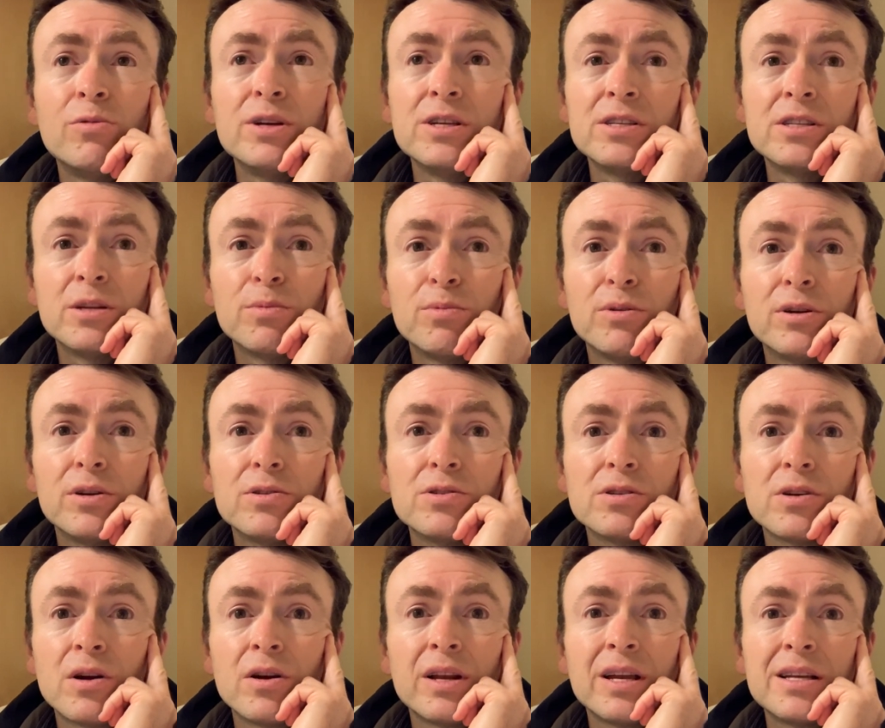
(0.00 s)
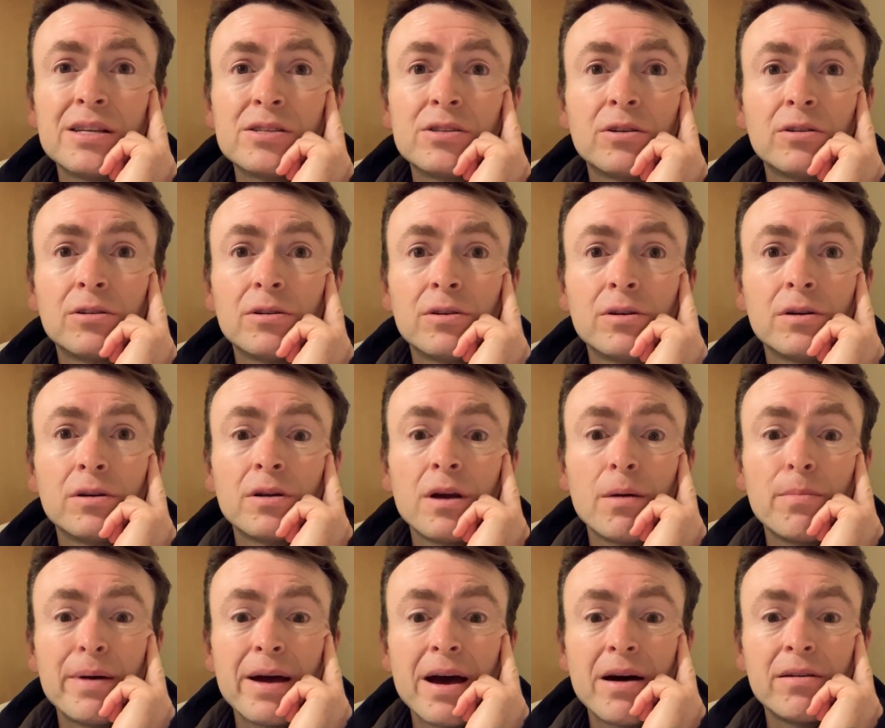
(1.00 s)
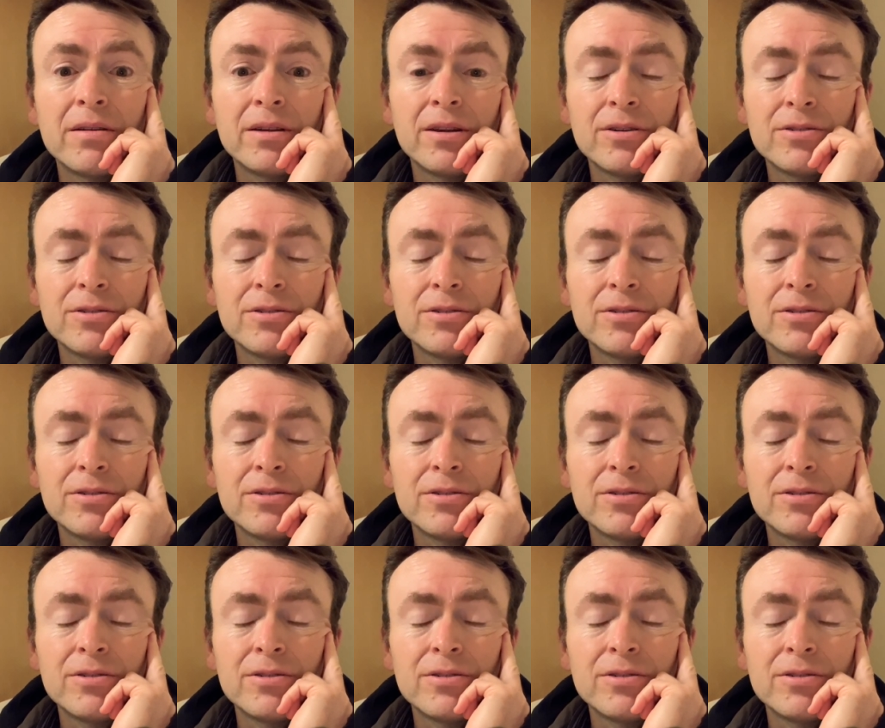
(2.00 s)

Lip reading: reason to produce art is to learn about